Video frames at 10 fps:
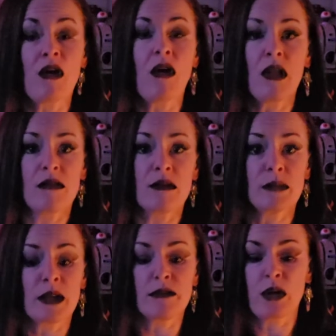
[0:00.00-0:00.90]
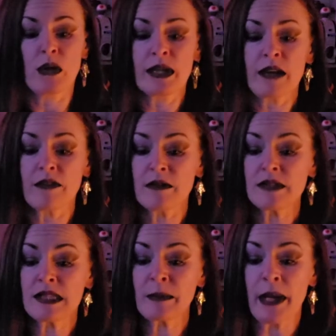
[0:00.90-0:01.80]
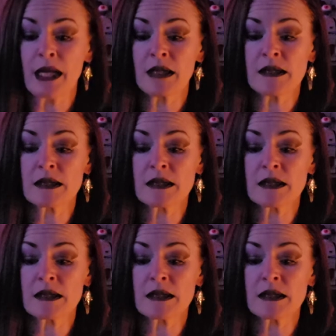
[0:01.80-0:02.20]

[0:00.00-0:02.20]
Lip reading: All of them. If you only have $15,